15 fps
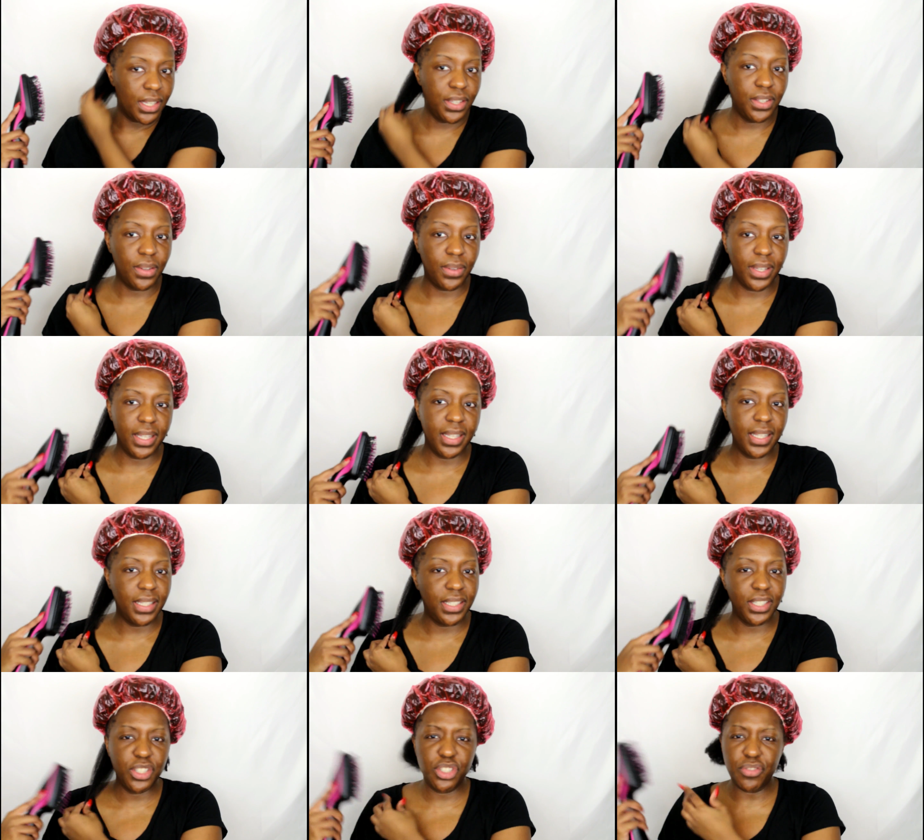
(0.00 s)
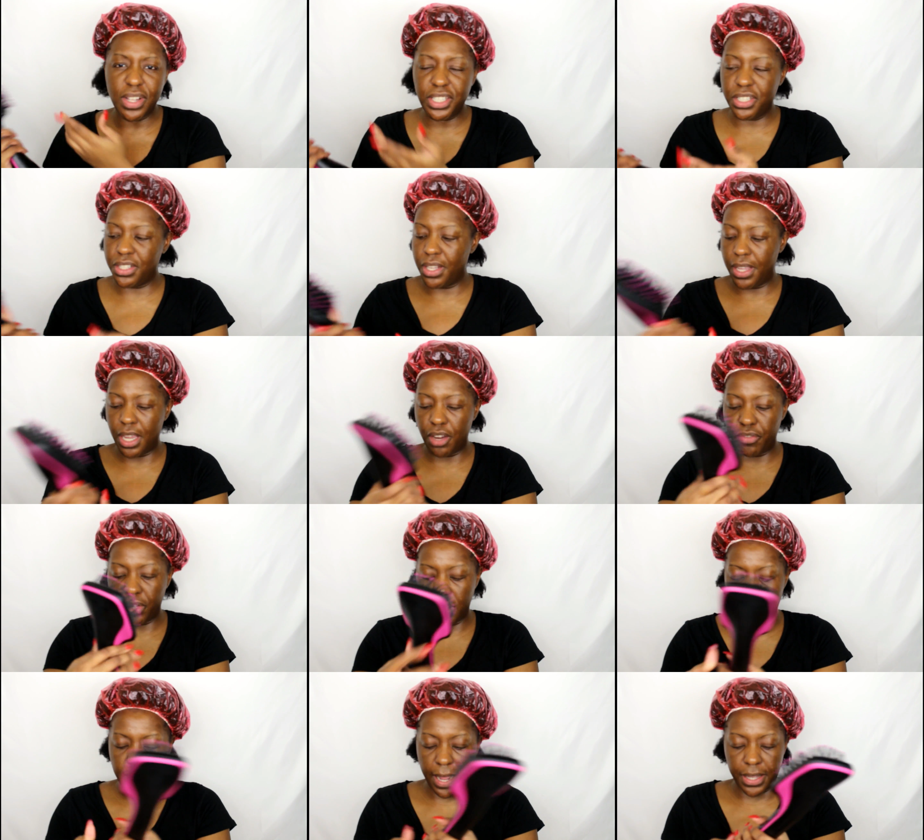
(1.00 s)
you know, it just stretches the hair
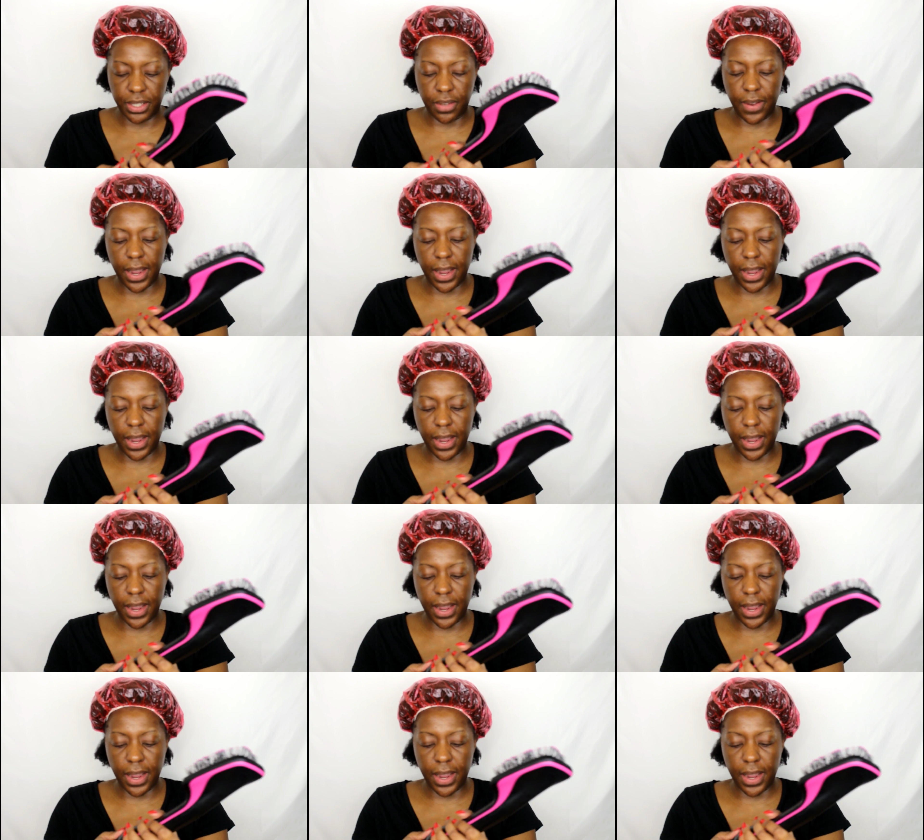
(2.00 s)
really nice. All